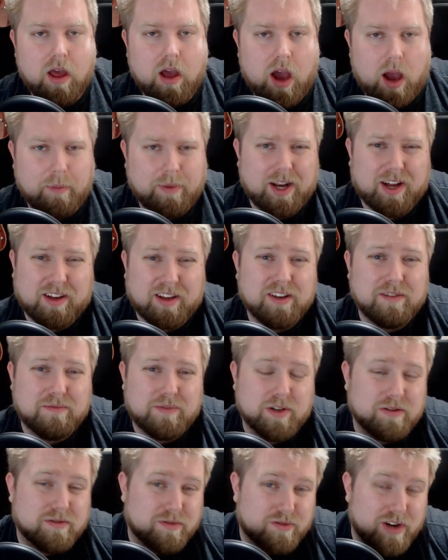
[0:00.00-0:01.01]
I mean, I can
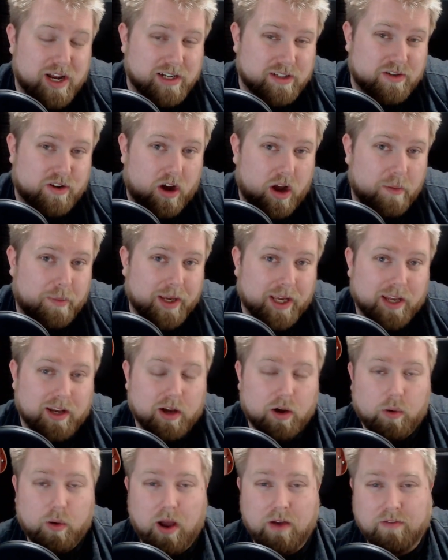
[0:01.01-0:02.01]
do some transcribing in
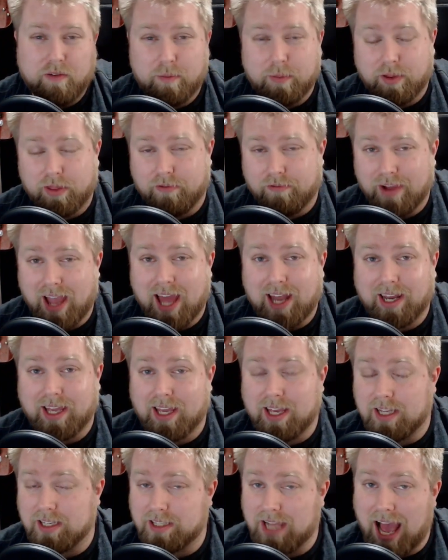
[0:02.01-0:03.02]
it or whatever, but the reality
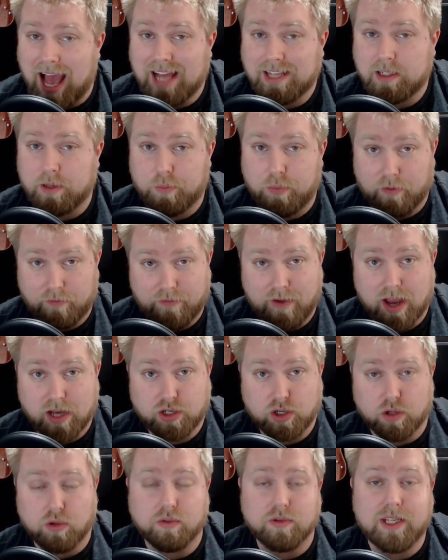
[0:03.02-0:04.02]
is, as a
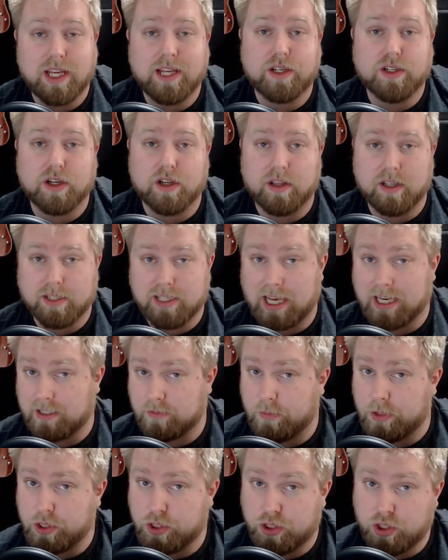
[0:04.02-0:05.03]
professional teacher that takes
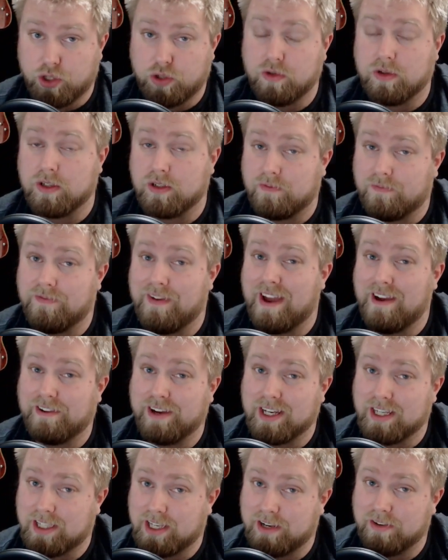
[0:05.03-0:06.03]
my students
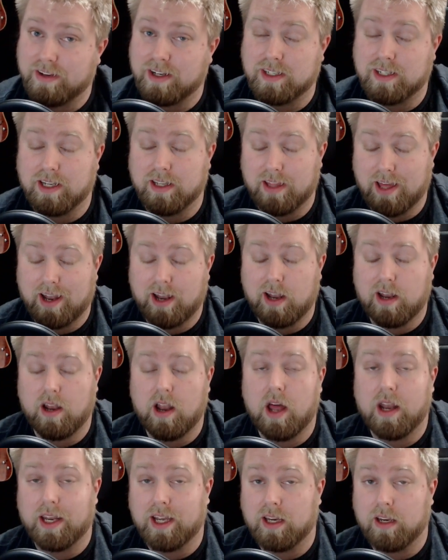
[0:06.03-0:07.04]
very seriously, their
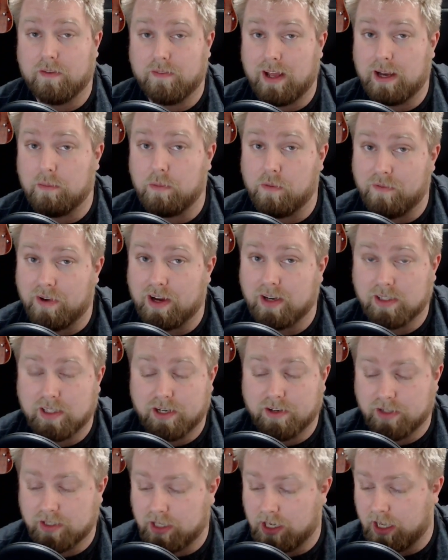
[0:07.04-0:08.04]
learning and development very
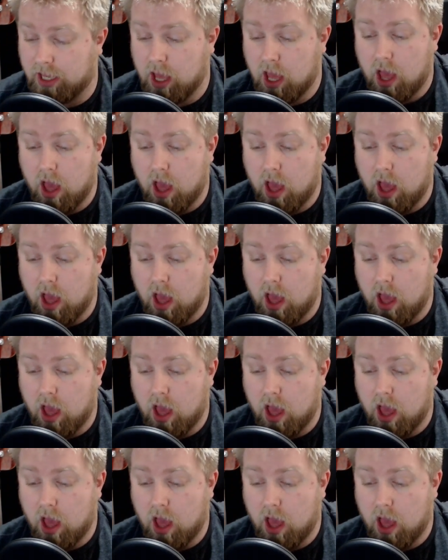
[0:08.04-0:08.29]
seriously,